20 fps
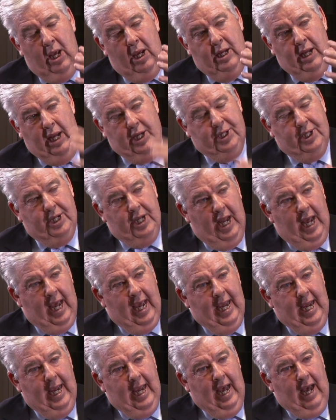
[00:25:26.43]

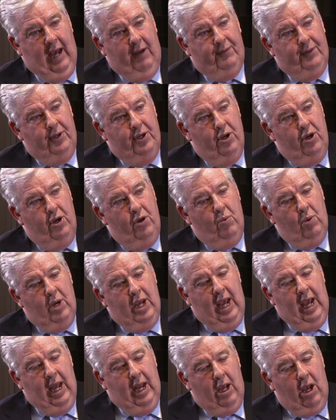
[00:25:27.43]
yesterday afternoon we
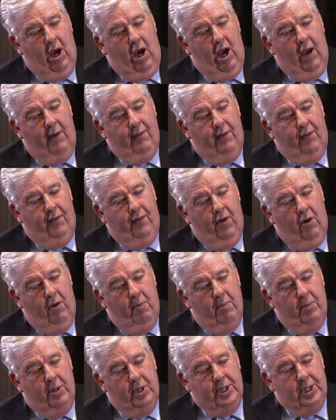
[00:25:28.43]
had a guy over
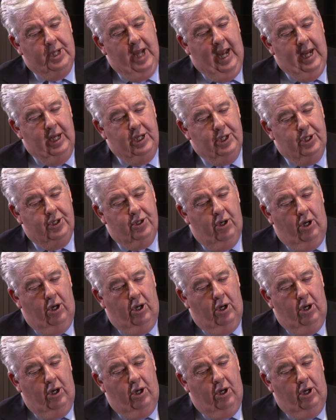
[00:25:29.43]
from the States